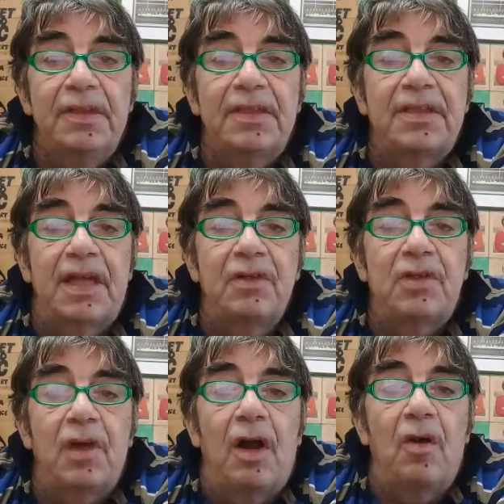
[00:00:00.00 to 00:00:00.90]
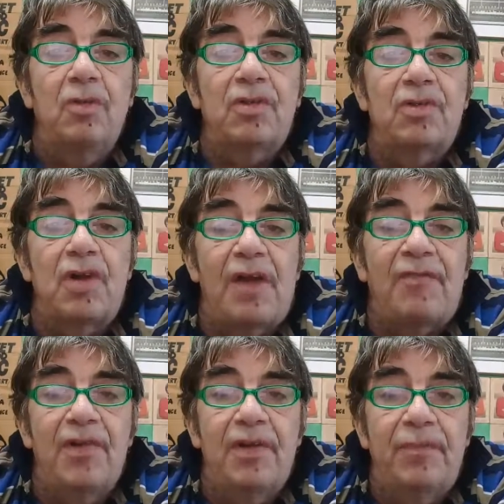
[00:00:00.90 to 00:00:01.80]
So to Old
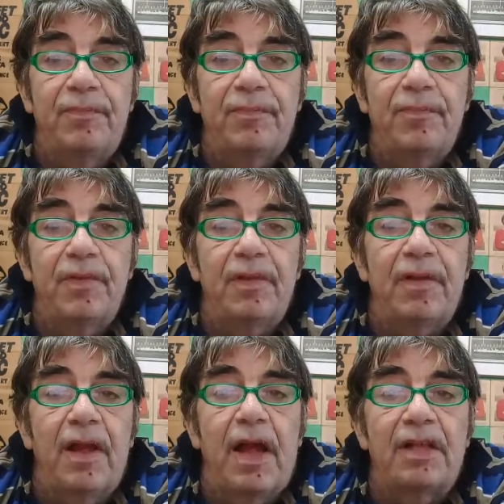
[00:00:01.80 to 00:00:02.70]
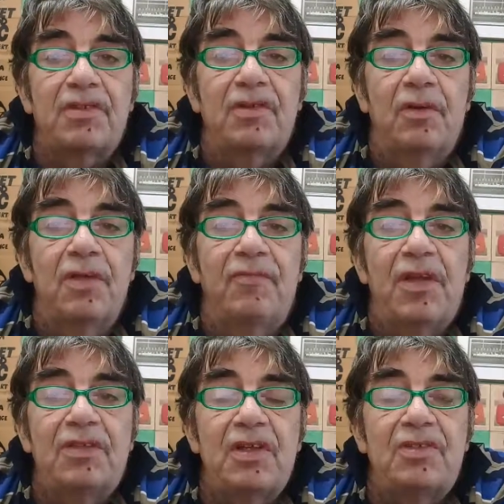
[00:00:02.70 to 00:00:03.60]
Trafford. Arsenal, the
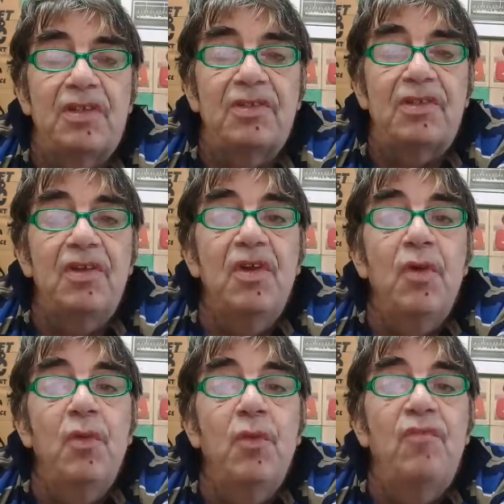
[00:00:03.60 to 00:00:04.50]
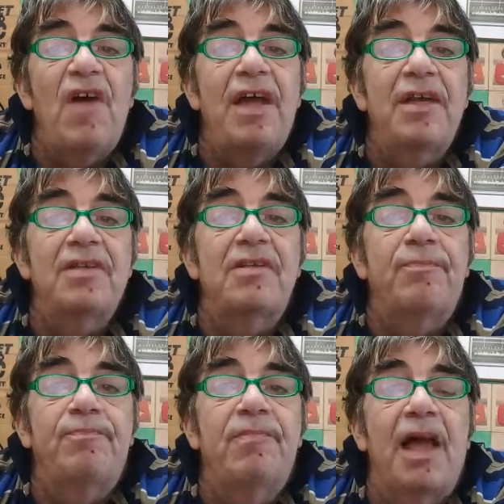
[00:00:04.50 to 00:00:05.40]
visitors, Wenger's
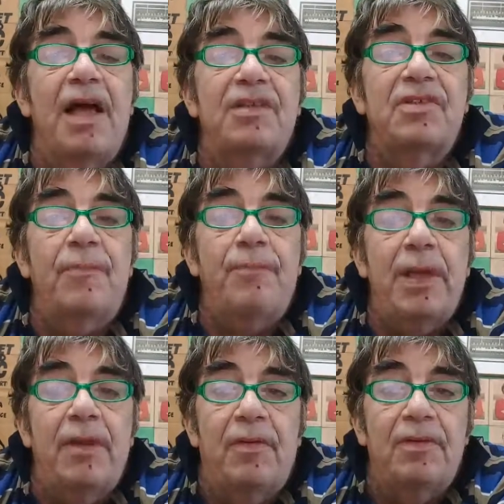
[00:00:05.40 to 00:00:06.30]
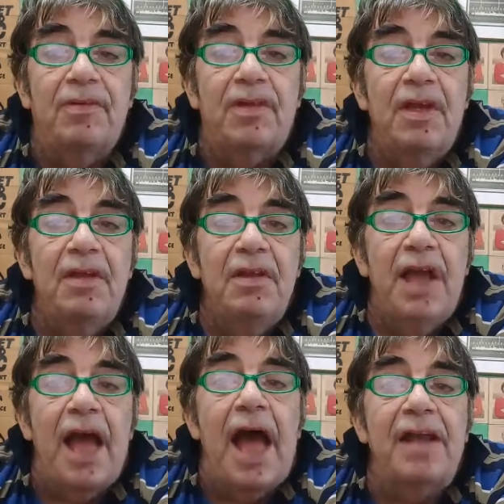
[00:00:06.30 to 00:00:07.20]
last appearance
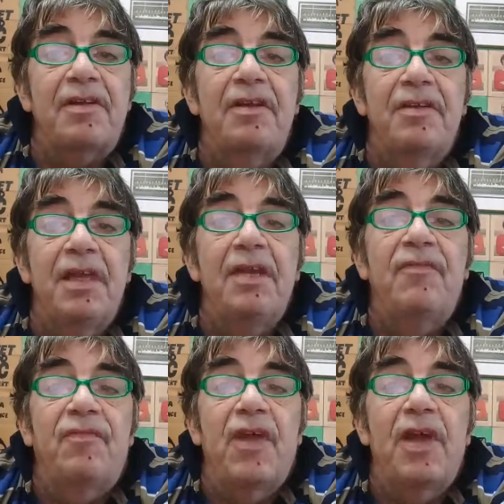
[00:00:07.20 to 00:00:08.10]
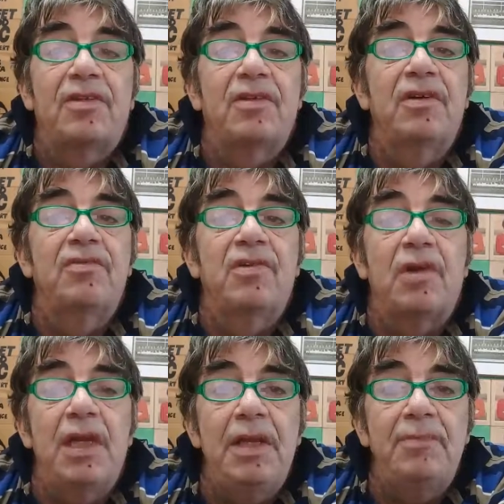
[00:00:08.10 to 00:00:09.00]
at the Theatre of
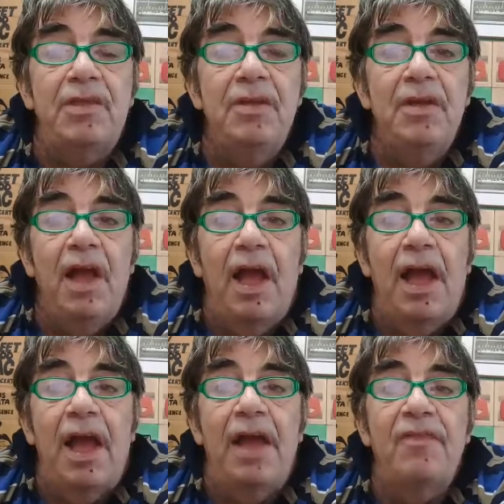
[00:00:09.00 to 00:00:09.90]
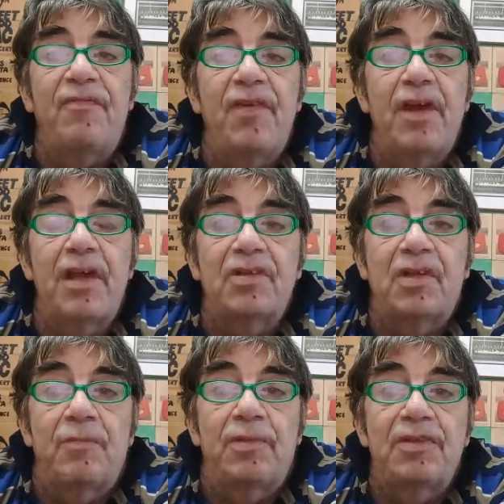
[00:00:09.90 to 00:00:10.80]
Dreams, and
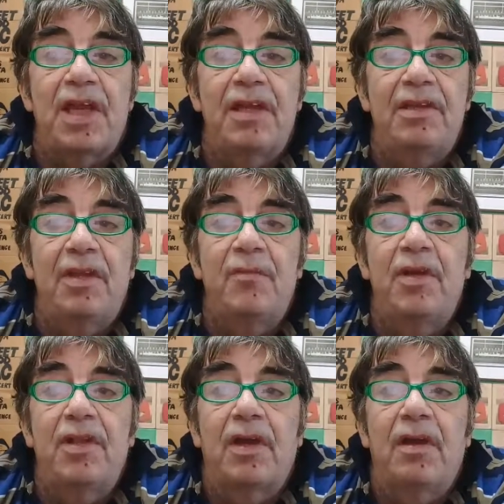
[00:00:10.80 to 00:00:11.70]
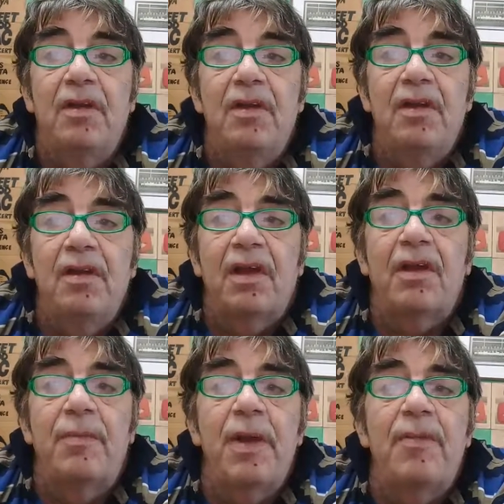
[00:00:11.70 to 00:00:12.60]
Ferguson presented him with a
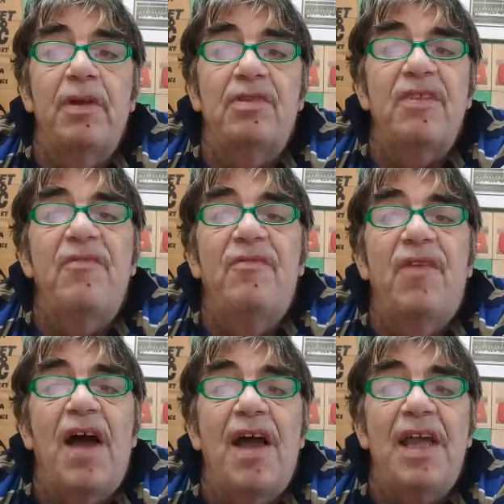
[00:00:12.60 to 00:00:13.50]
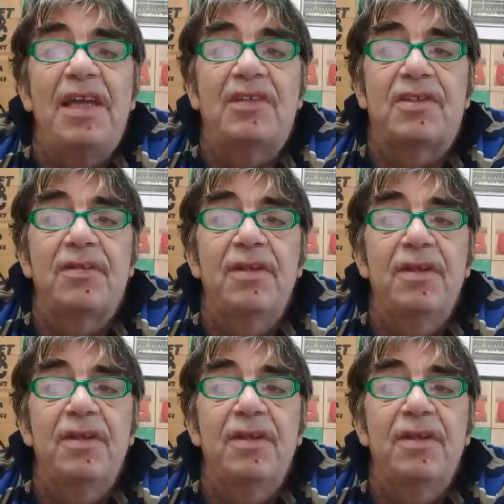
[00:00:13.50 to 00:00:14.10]
commemorative vase.